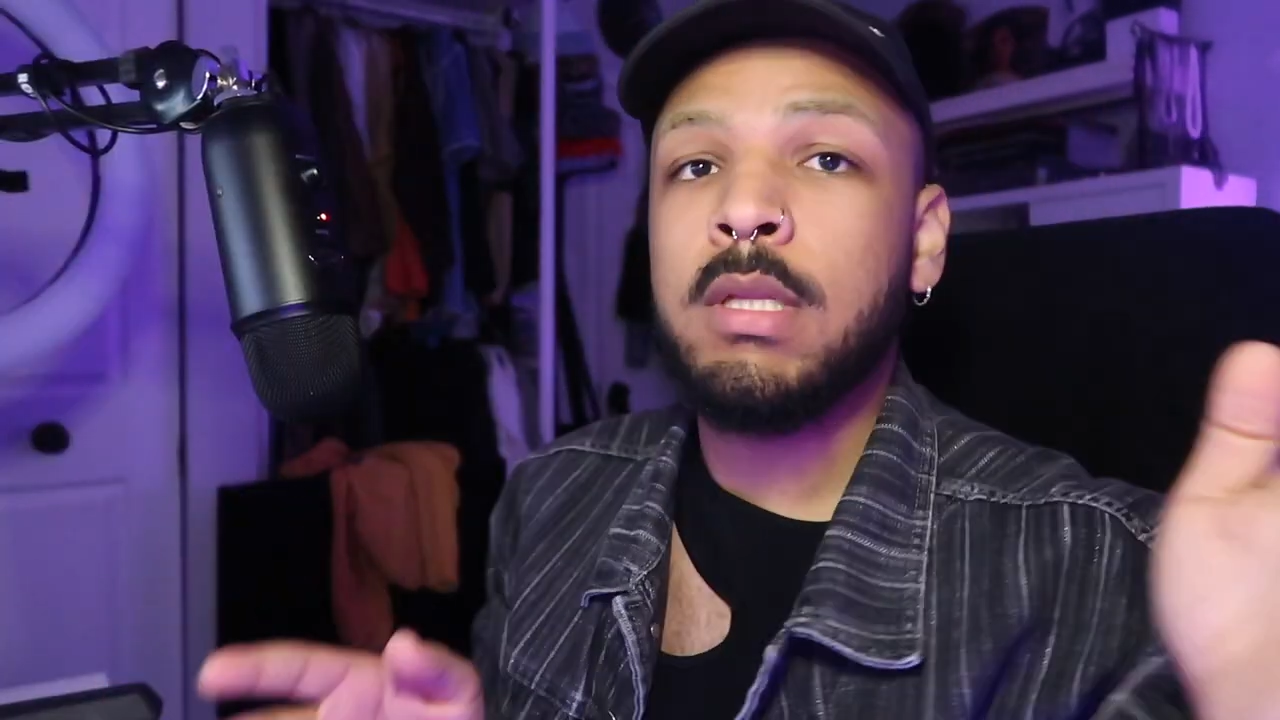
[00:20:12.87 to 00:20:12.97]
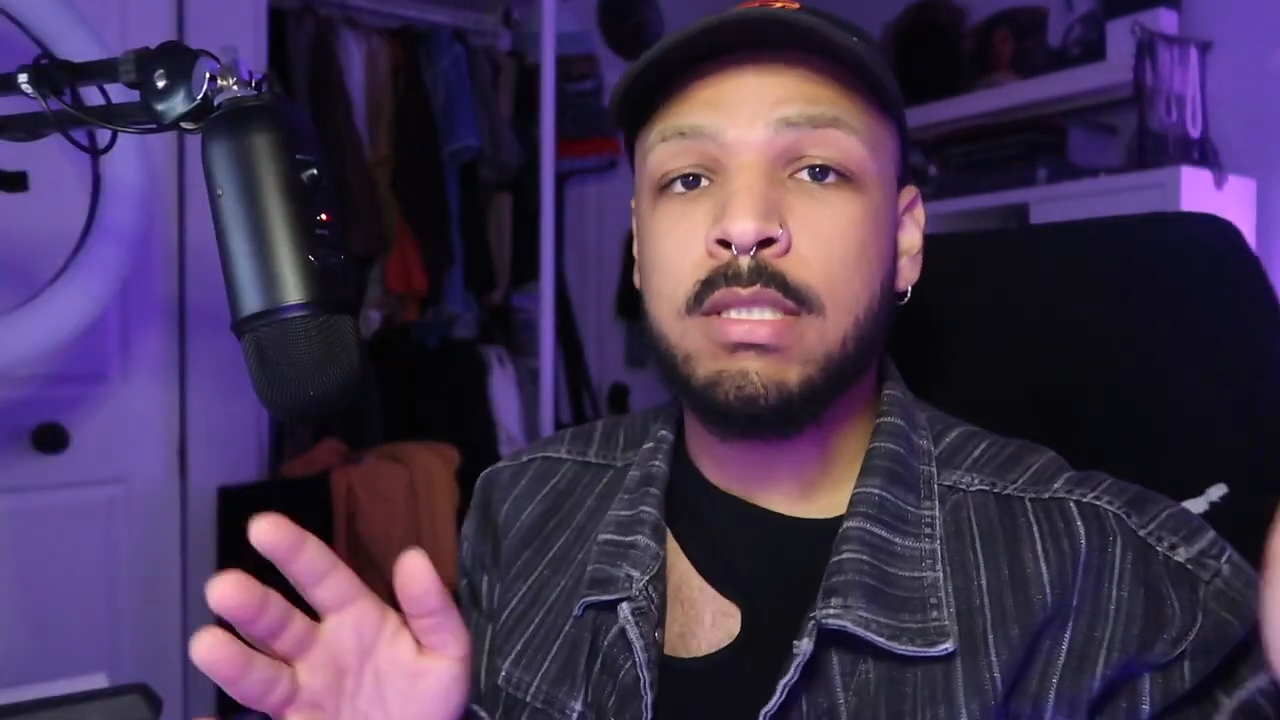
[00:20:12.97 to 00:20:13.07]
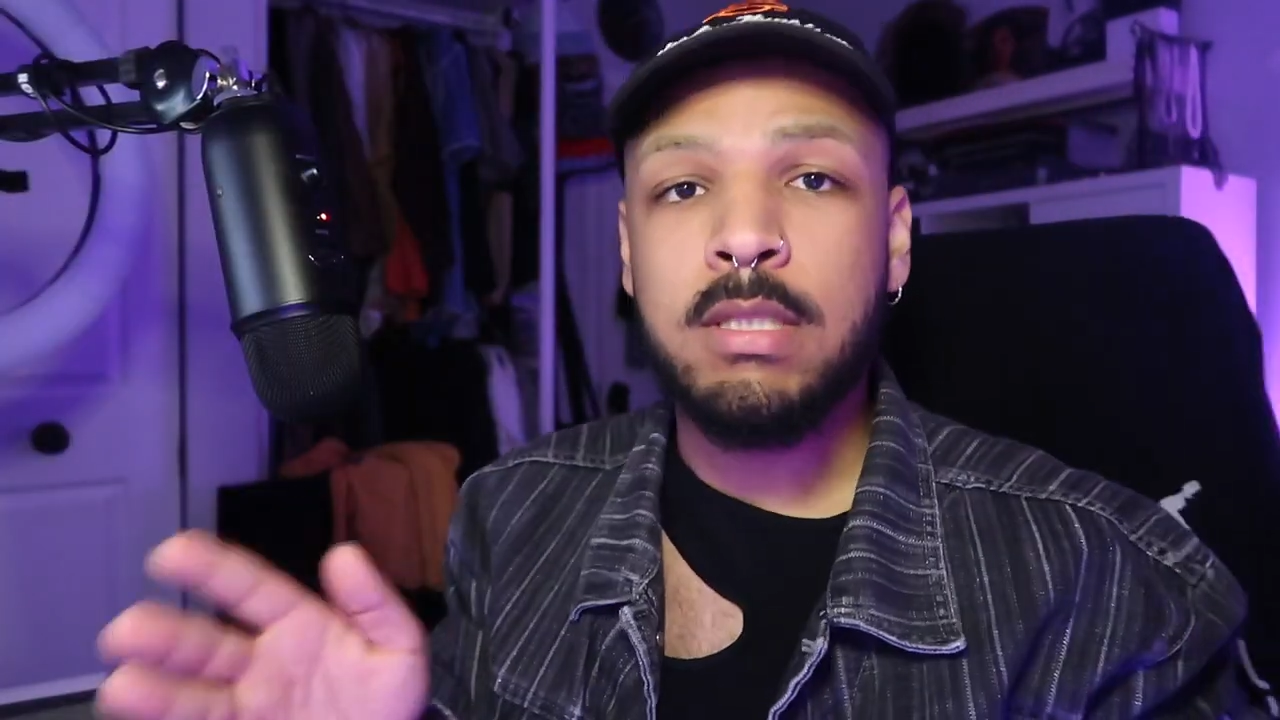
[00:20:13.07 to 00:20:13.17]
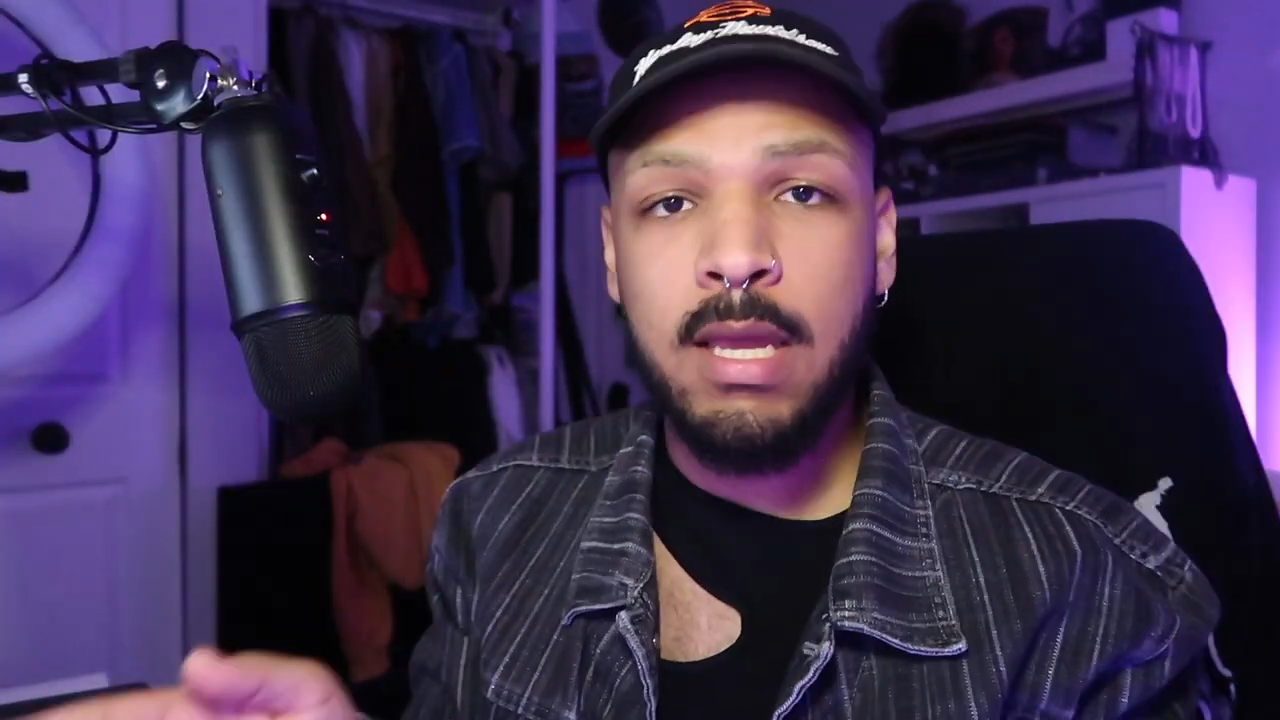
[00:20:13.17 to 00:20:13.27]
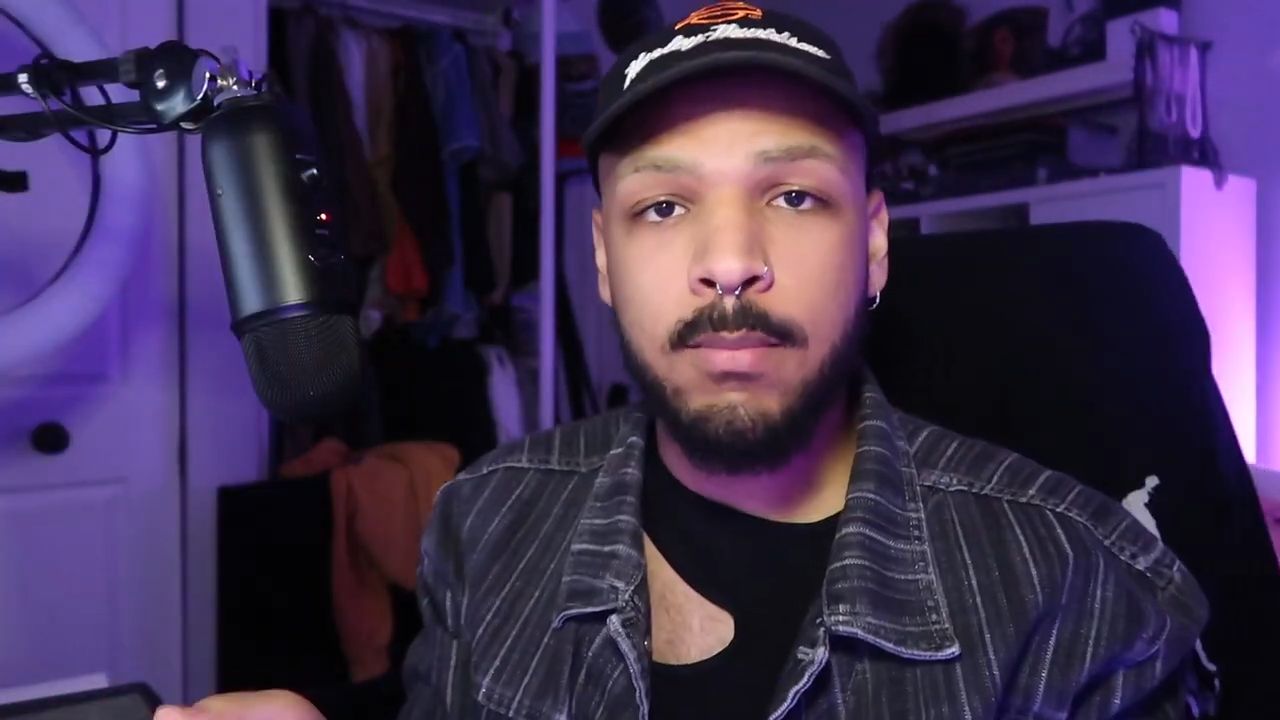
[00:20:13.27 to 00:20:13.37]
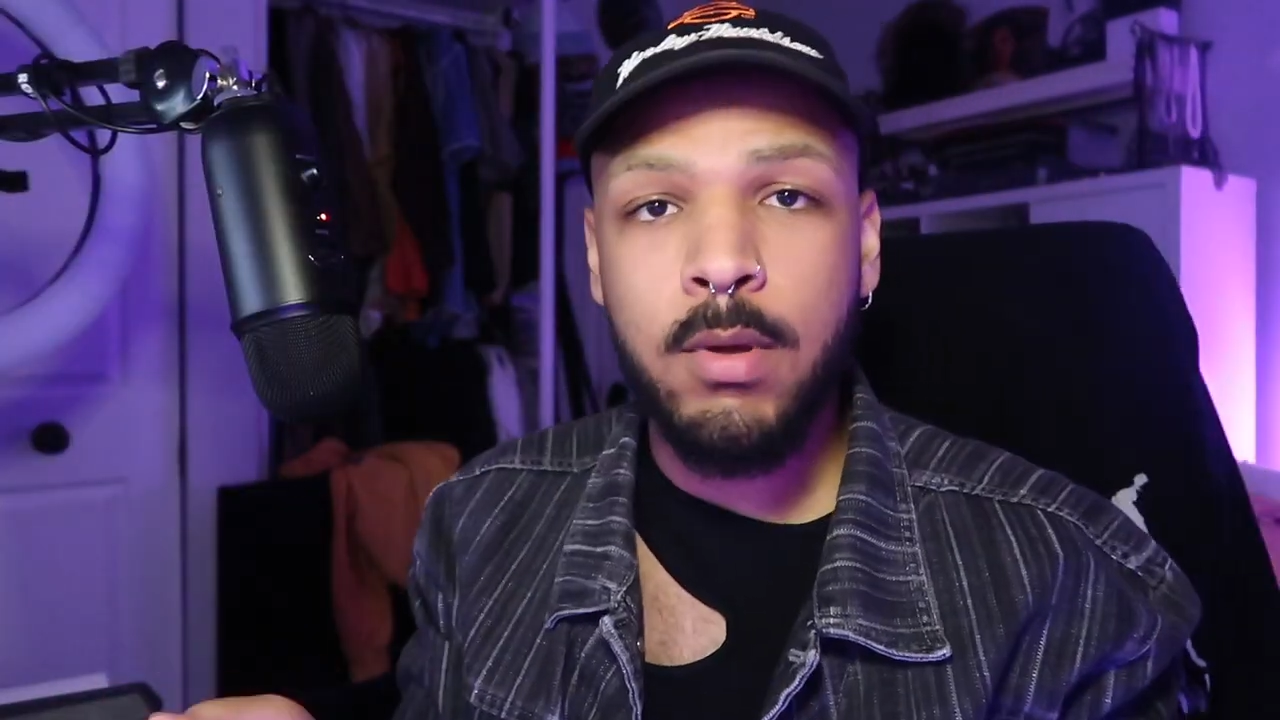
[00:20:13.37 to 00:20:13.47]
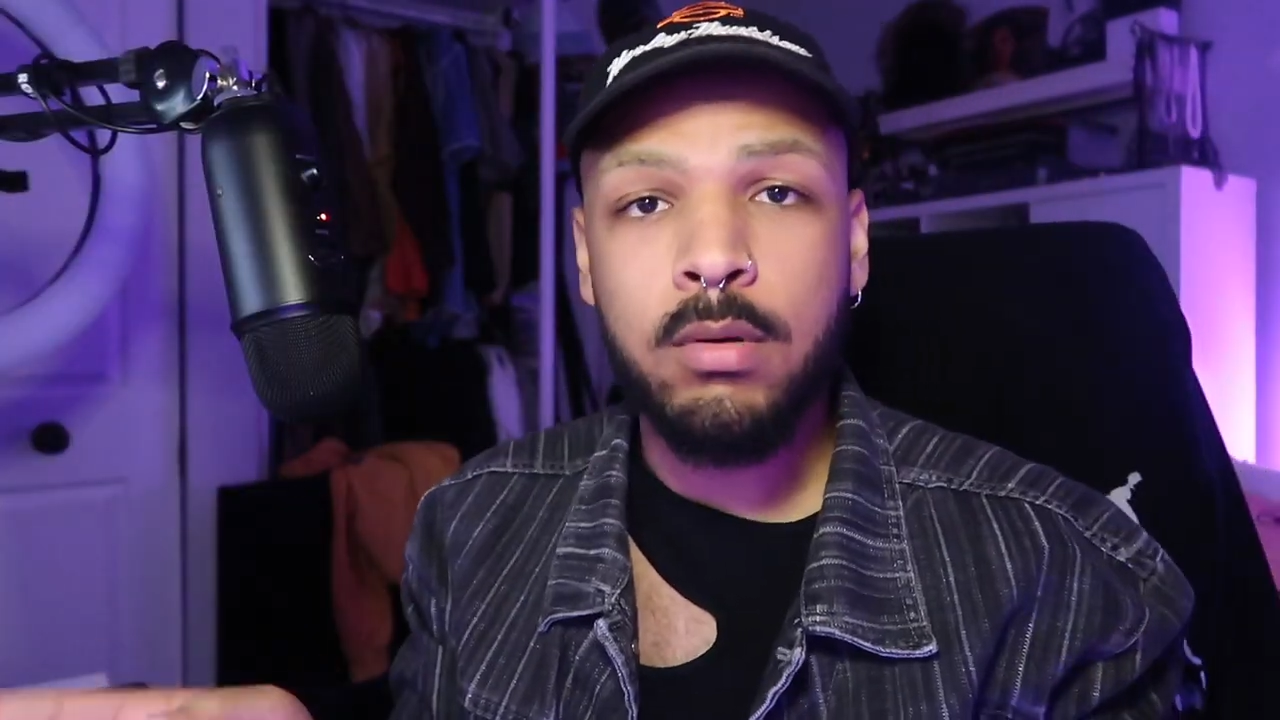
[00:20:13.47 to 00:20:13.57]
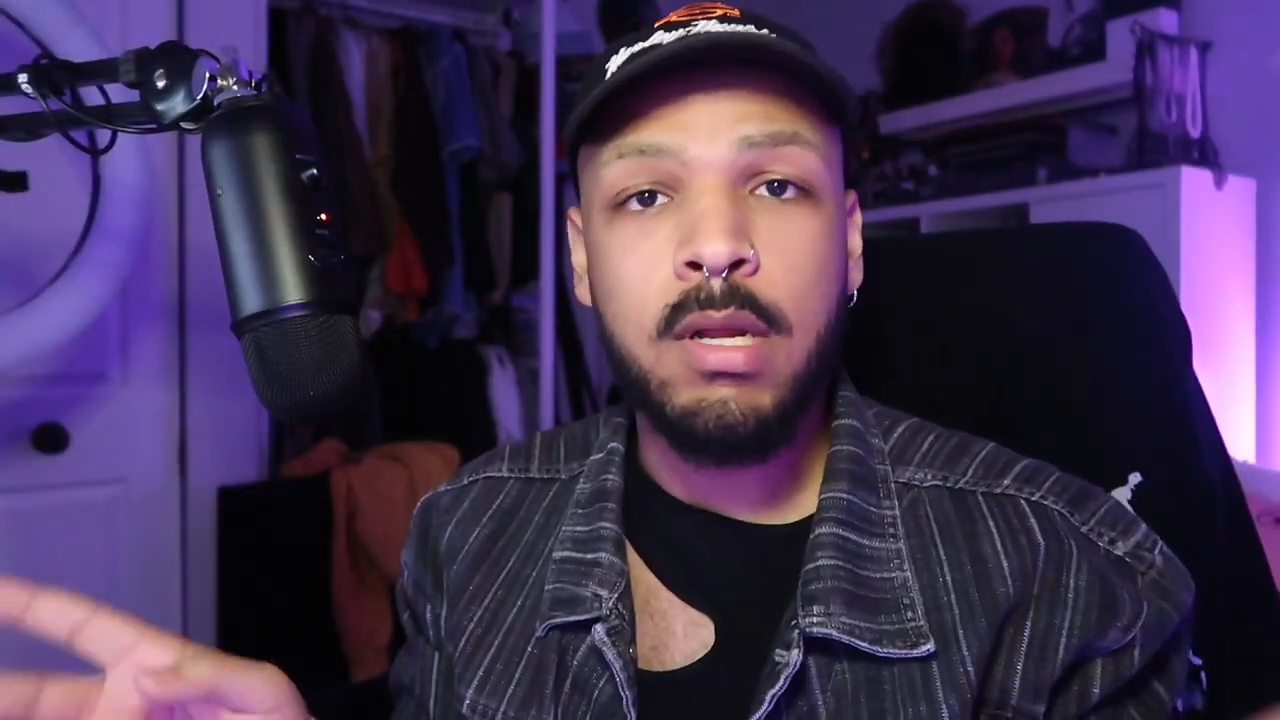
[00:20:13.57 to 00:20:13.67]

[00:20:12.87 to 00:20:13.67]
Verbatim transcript: this is game mode.